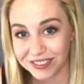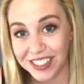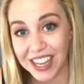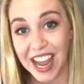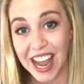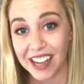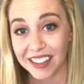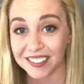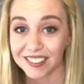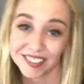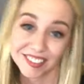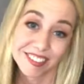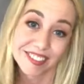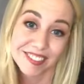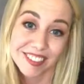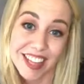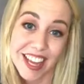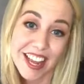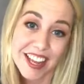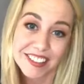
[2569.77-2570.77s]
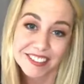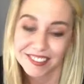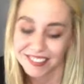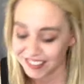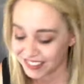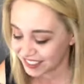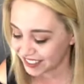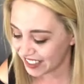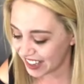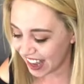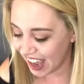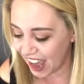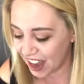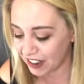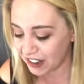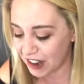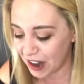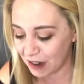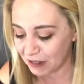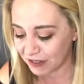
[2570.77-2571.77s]
Yeah, yeah.
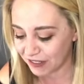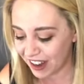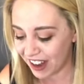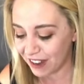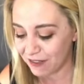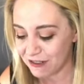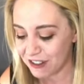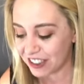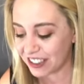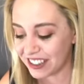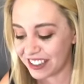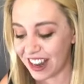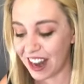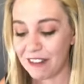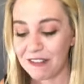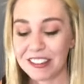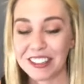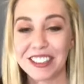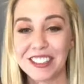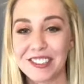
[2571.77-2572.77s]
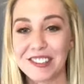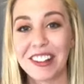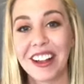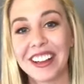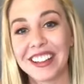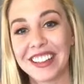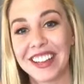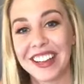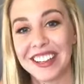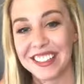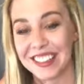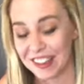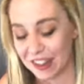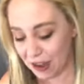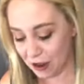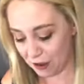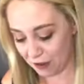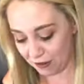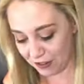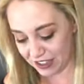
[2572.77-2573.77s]
I don't know. I really, I really do like the idea
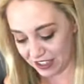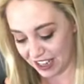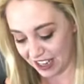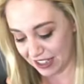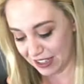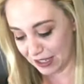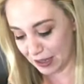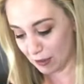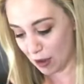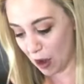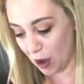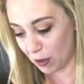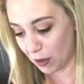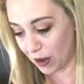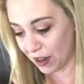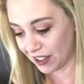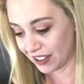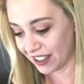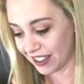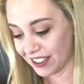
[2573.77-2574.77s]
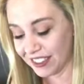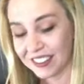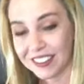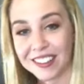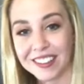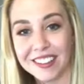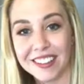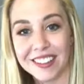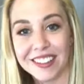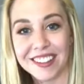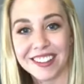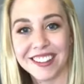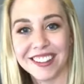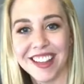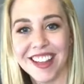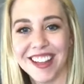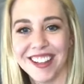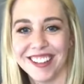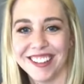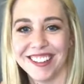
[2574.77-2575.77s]
though of us getting some artwork
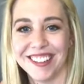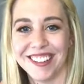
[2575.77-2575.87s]
that